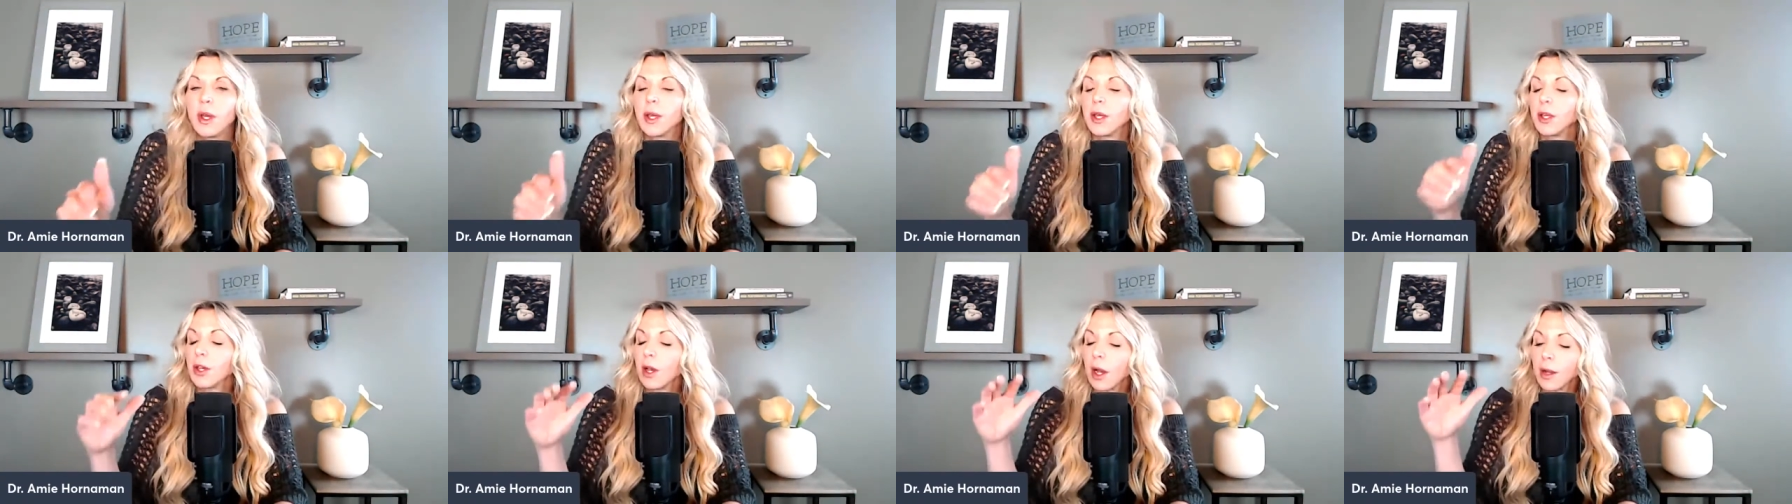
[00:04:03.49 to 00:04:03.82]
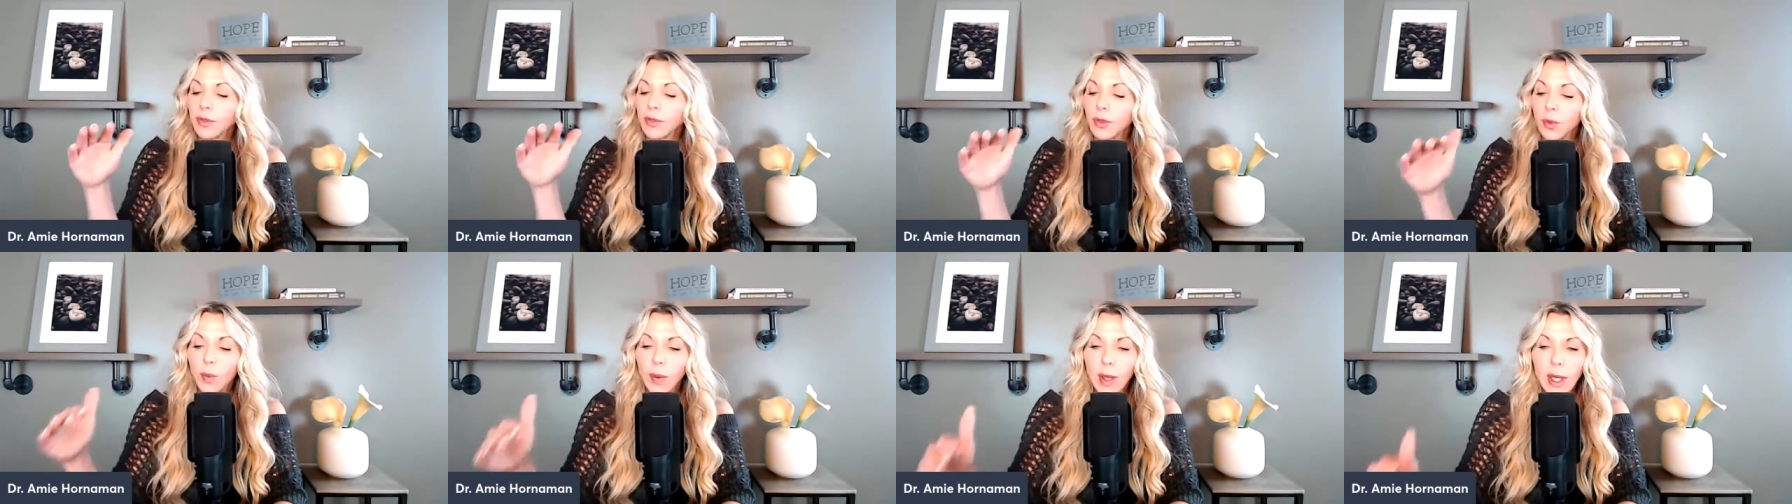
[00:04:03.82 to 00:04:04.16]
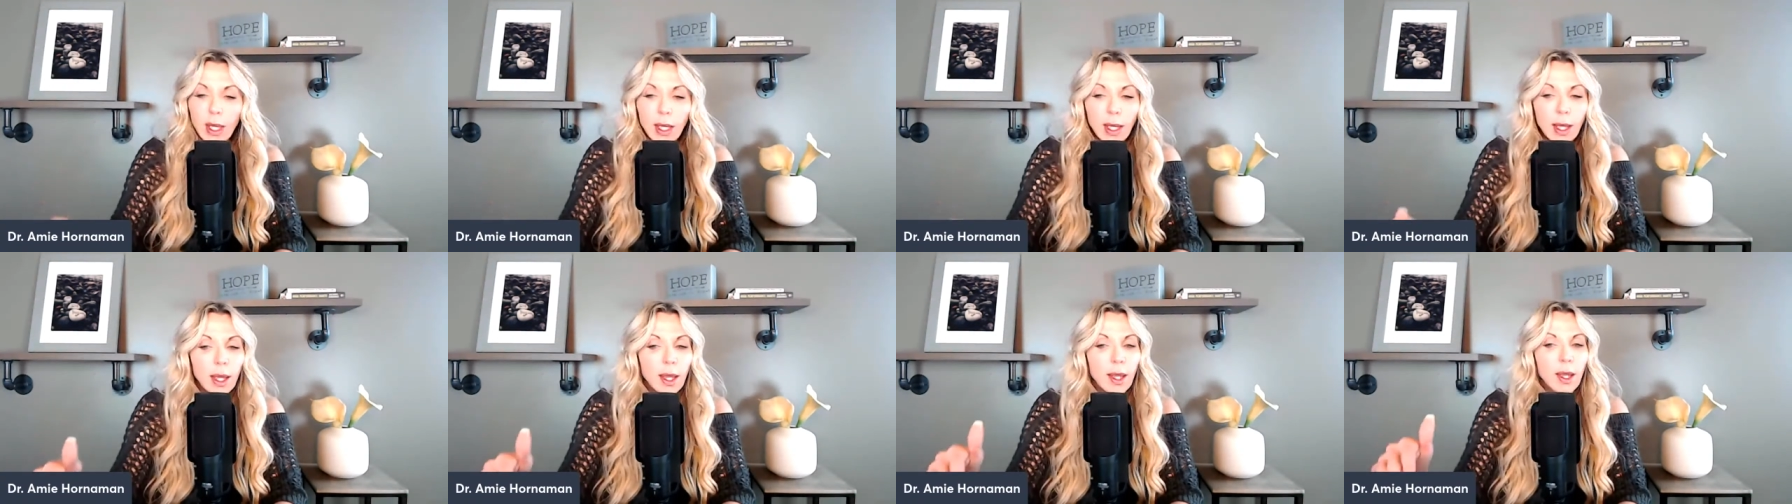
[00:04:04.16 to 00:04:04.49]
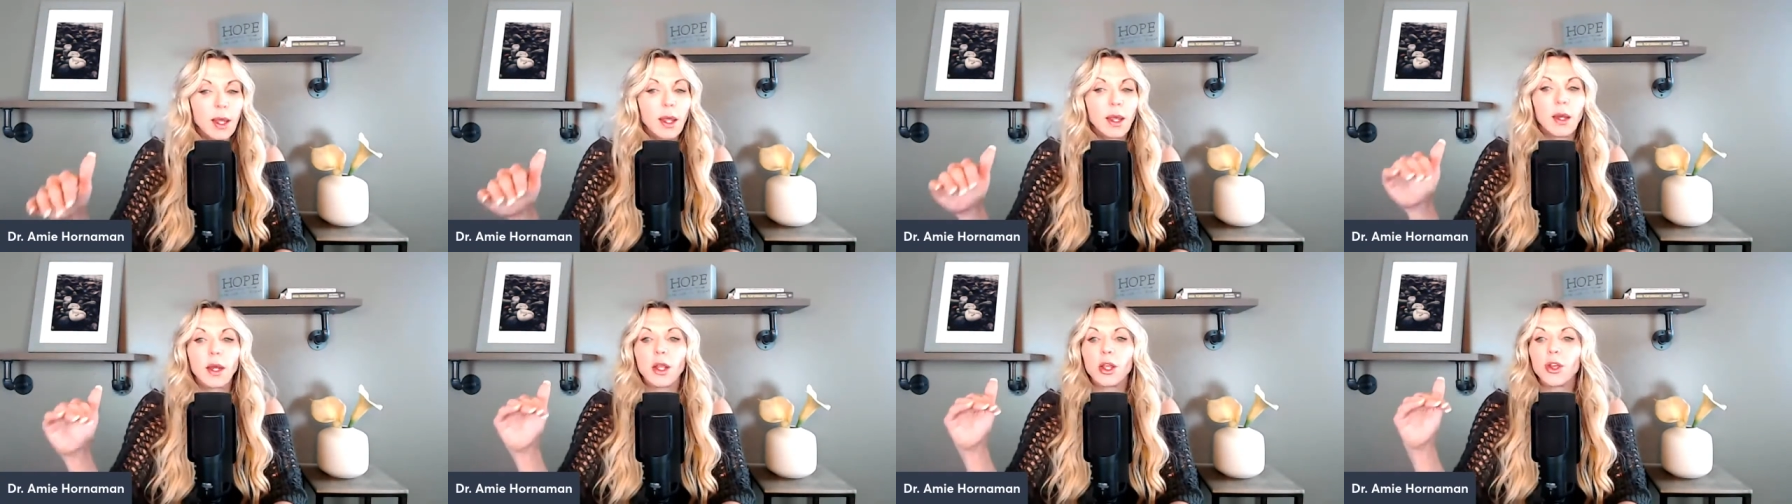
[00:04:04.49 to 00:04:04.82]
You got the weight
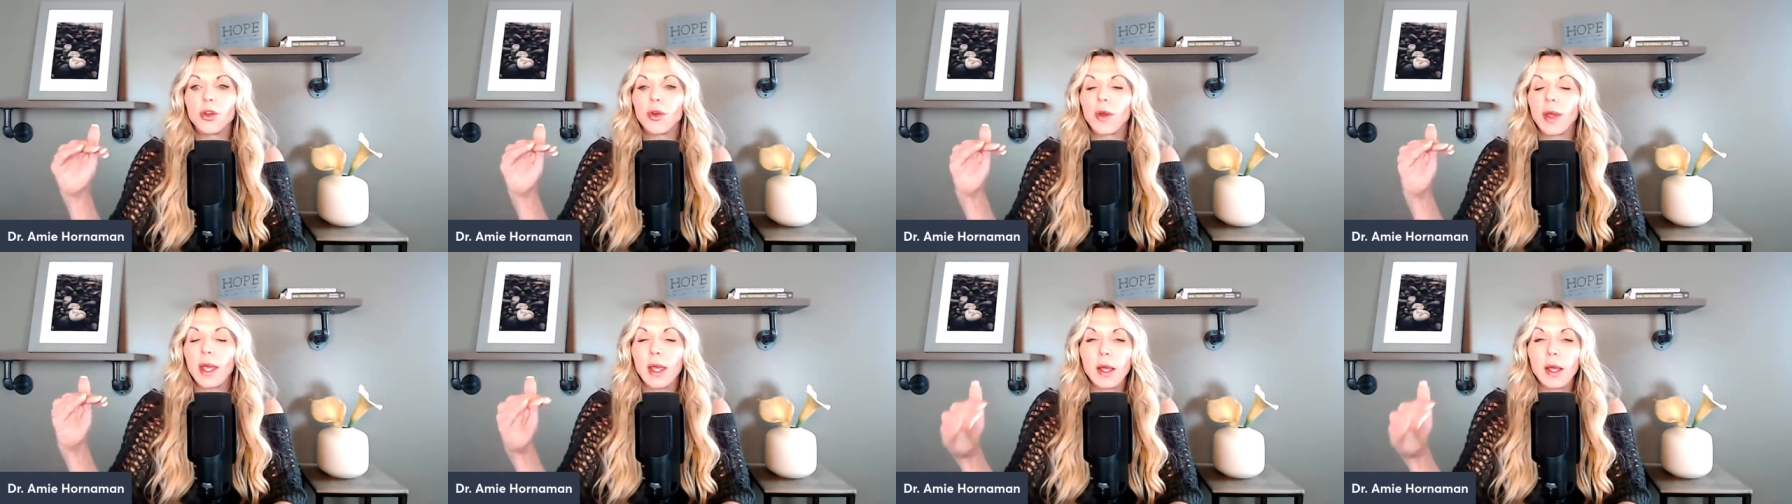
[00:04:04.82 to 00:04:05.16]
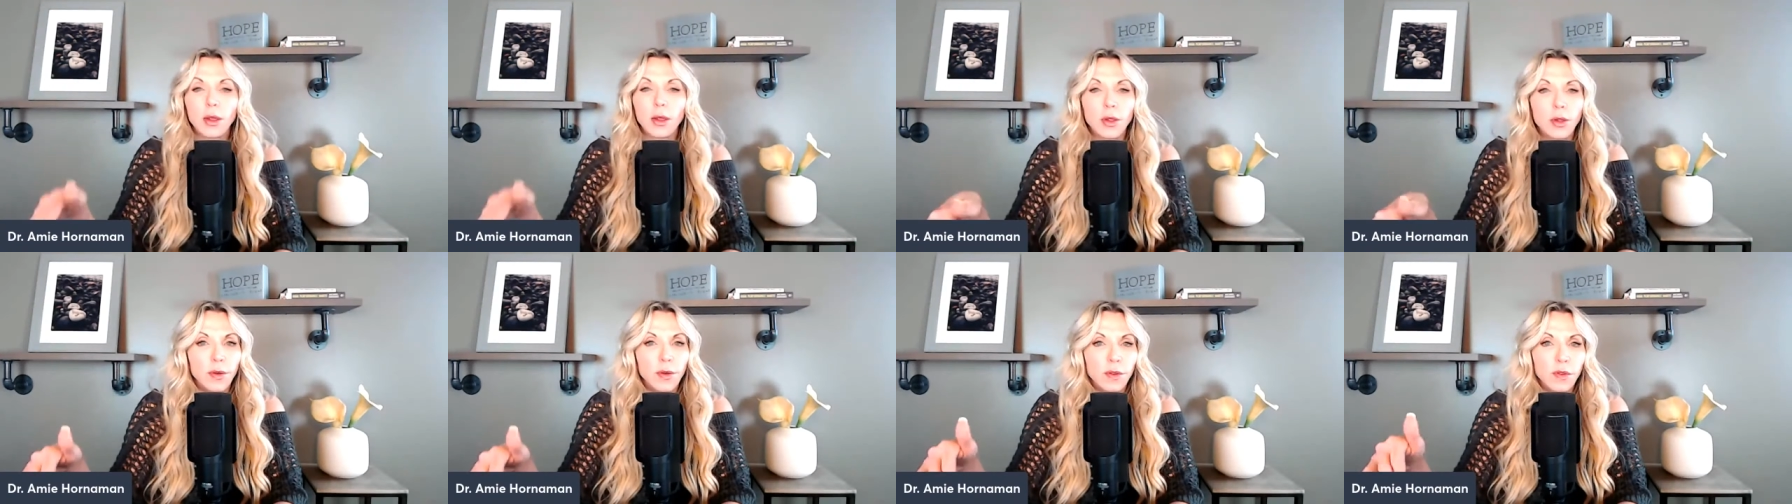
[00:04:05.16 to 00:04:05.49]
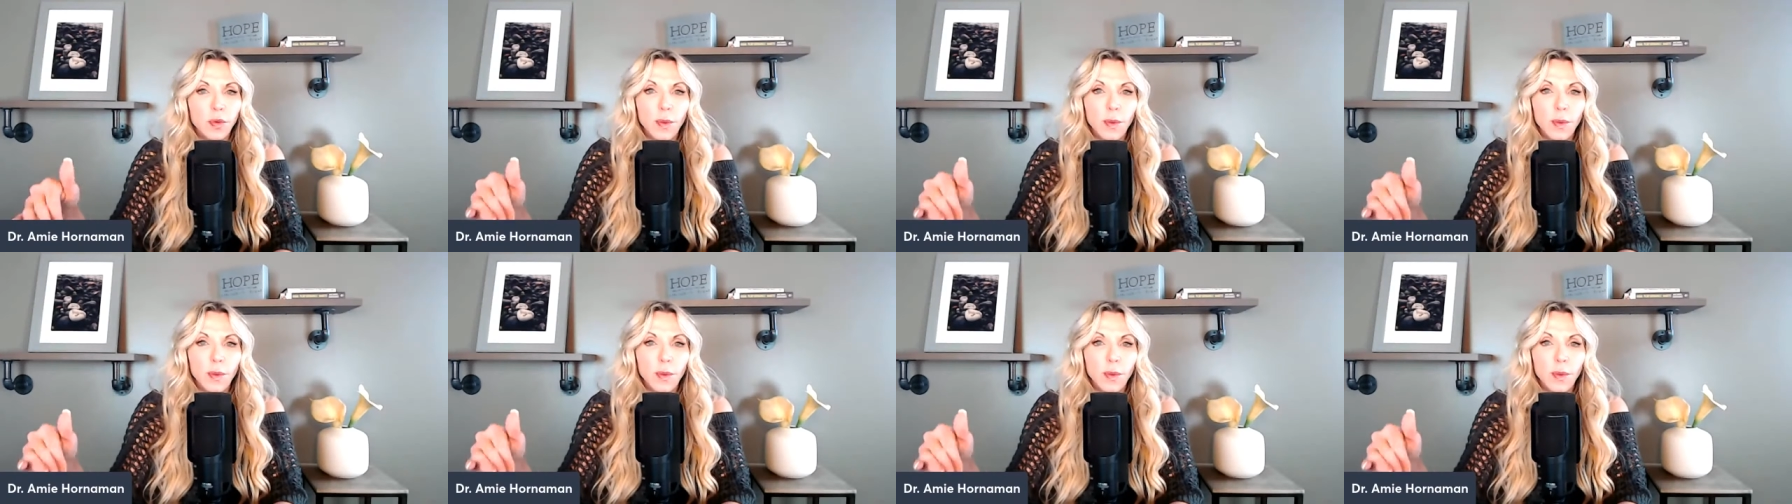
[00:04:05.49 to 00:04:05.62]
gain. You can't lose